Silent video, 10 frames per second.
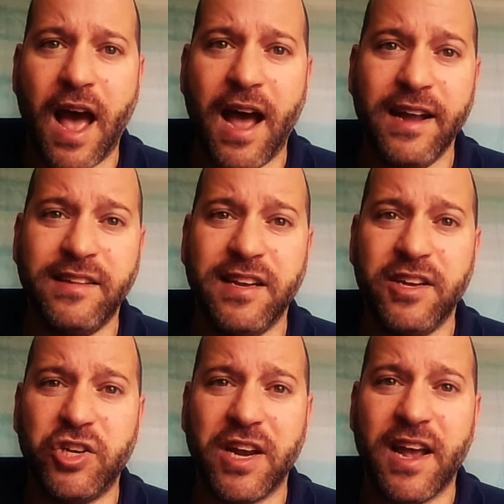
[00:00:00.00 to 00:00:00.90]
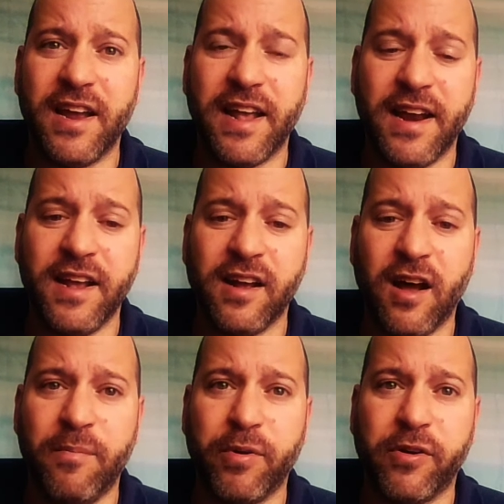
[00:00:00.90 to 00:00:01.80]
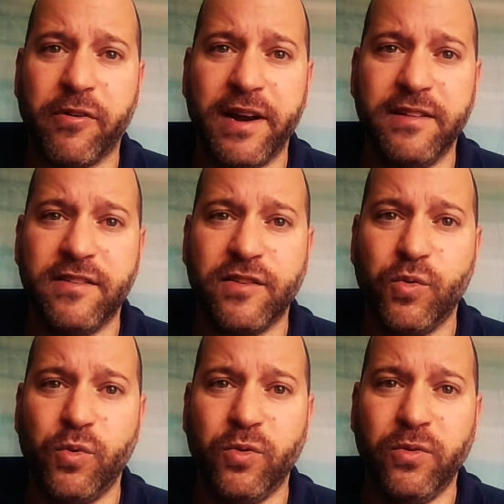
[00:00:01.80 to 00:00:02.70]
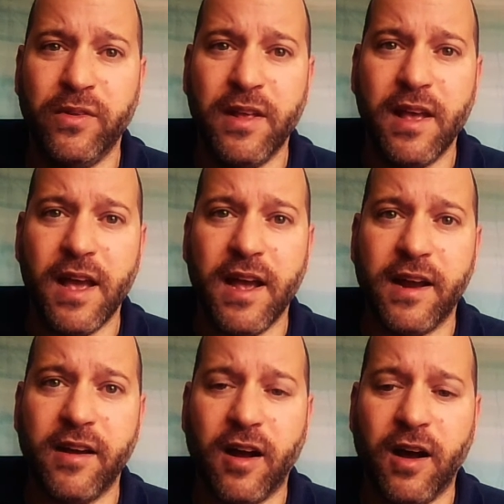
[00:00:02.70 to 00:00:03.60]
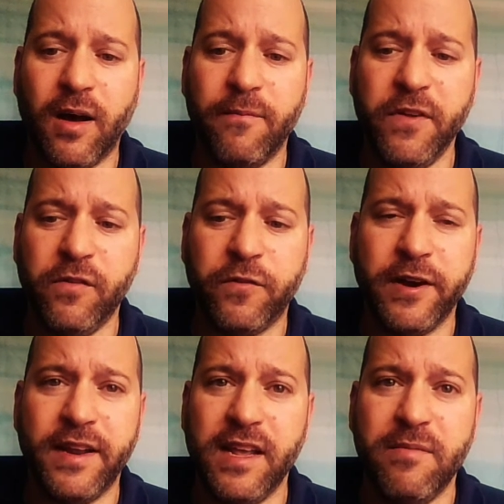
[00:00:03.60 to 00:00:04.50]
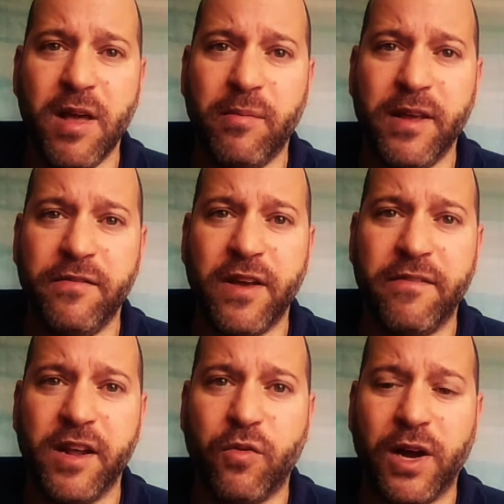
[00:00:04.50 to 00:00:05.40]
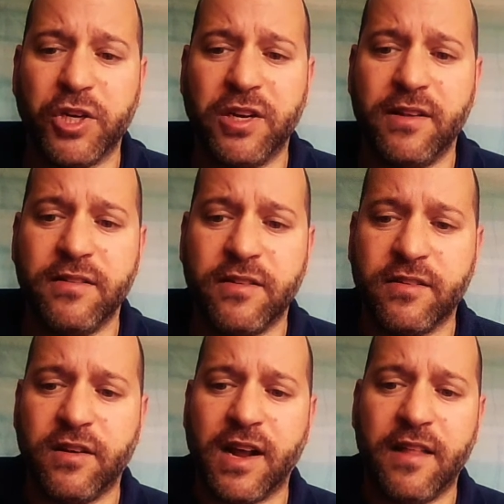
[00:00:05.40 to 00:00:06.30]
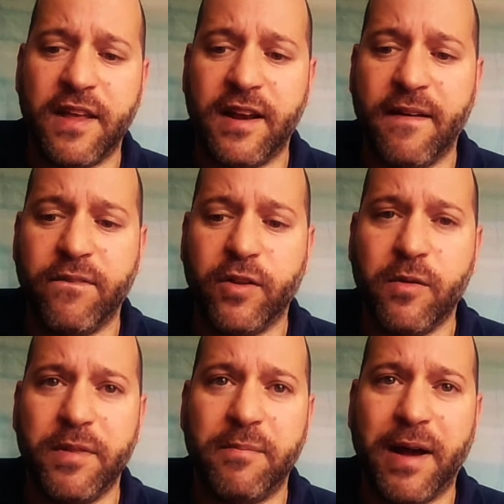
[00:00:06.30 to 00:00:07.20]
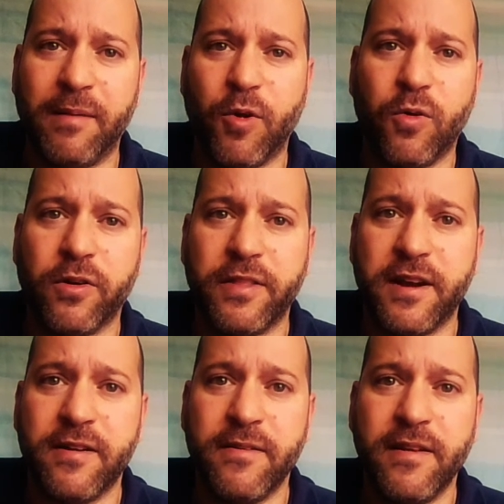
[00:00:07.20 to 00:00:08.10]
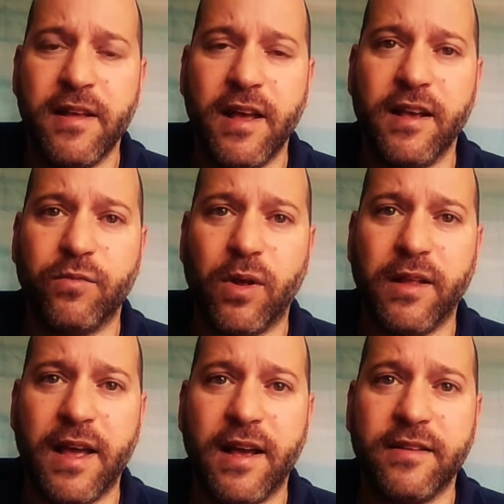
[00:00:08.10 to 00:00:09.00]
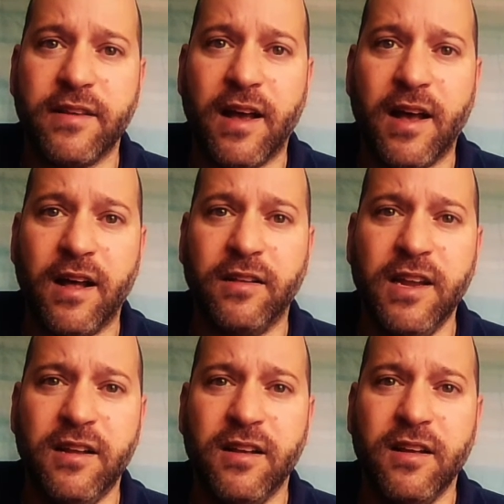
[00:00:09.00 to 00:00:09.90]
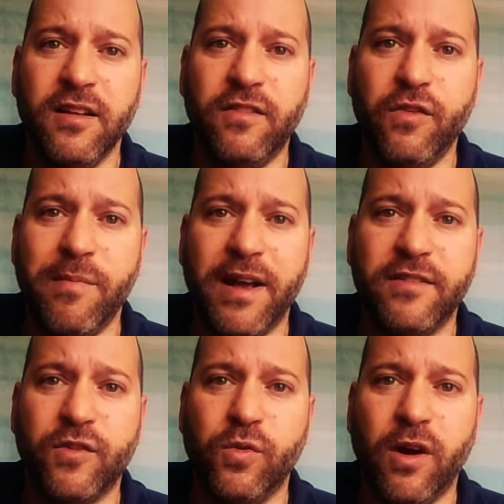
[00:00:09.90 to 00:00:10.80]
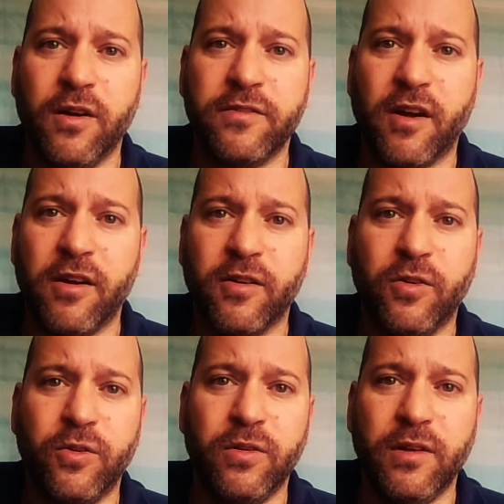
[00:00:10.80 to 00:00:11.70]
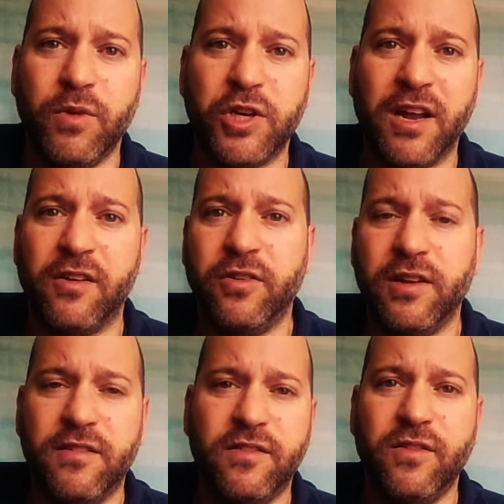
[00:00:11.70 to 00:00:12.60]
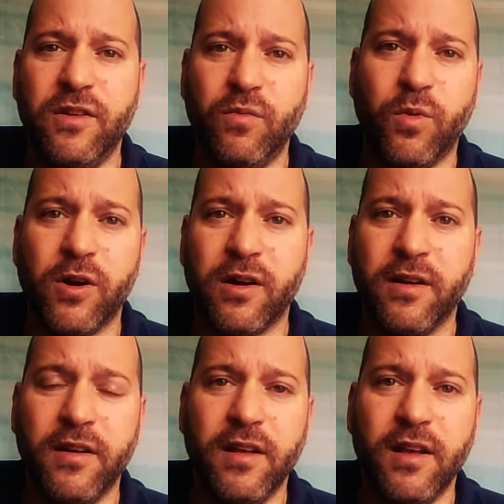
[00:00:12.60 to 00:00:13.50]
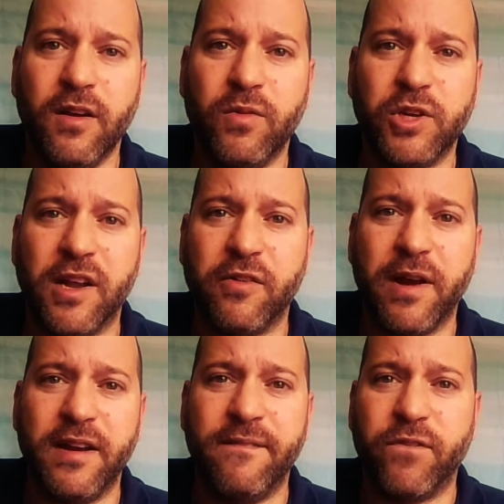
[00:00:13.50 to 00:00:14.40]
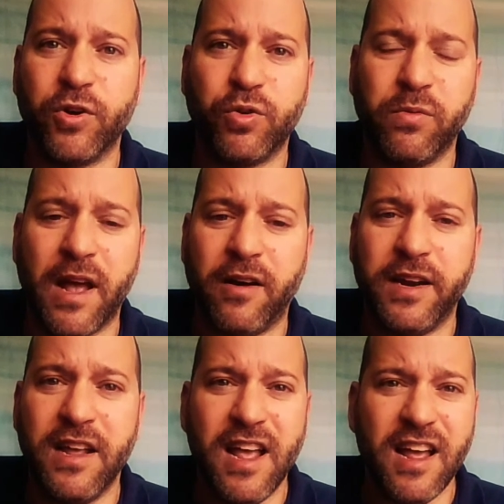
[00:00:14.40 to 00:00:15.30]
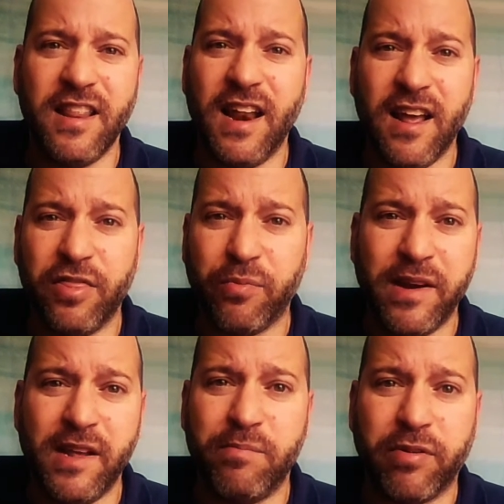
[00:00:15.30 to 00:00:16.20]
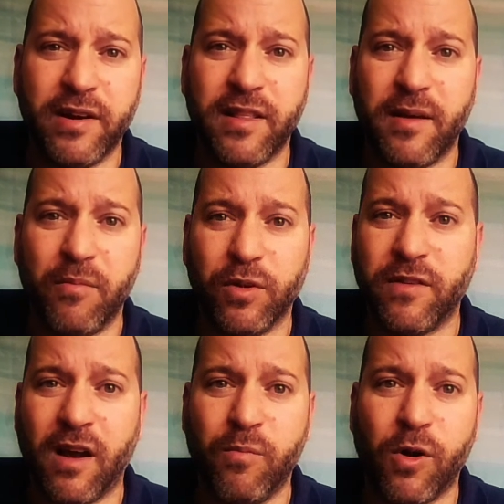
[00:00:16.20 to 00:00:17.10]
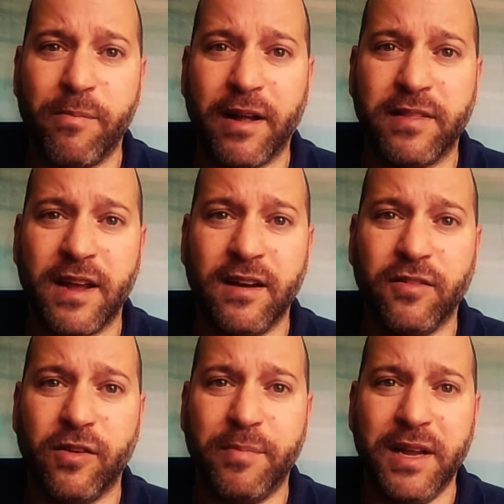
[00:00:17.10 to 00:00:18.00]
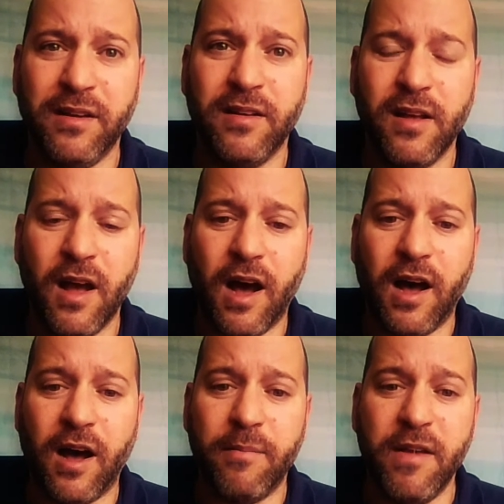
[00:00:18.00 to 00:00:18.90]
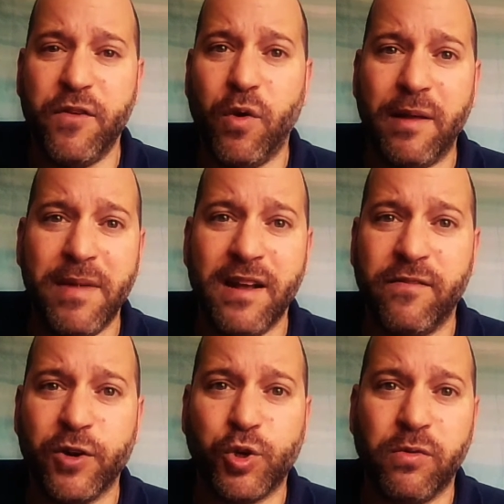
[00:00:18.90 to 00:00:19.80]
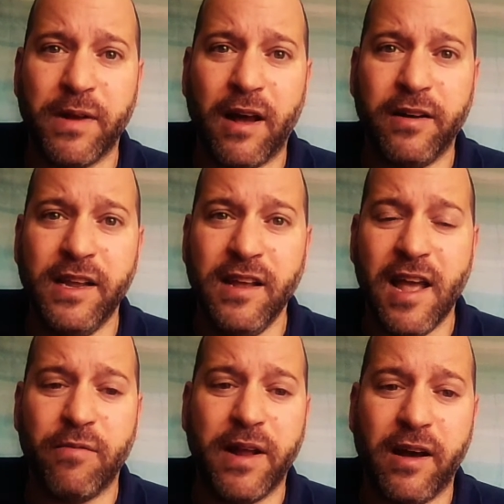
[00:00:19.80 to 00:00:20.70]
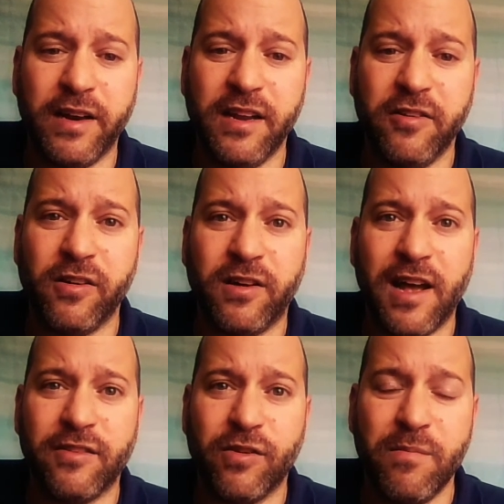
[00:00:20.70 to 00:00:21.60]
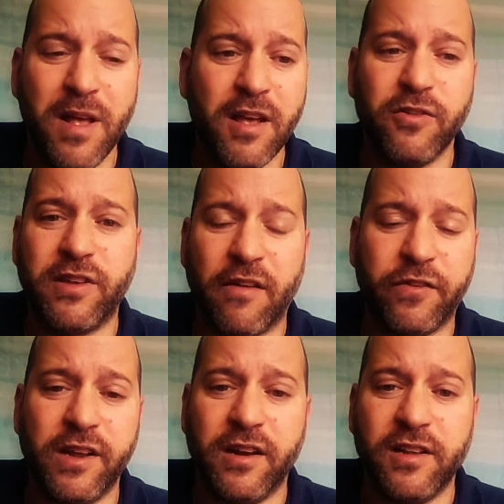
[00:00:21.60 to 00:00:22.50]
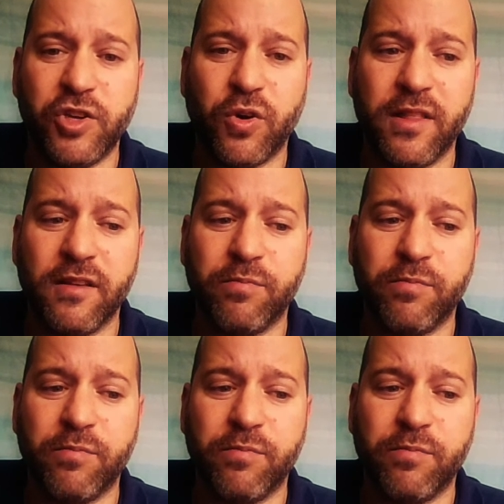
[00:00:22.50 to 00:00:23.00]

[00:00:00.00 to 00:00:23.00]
I teach at Anak Upper Grade School, and um, feel free to email me if you have any questions. Just click on that envelope in the bottom corner there, as well as uh, a link to my school arts article in which I included student work in which they created in virtual reality, and then I 3D printed them. We'll talk more about that in a little bit. Um, if you want to make virtual reality a reality in your classroom, you're definitely going to enjoy this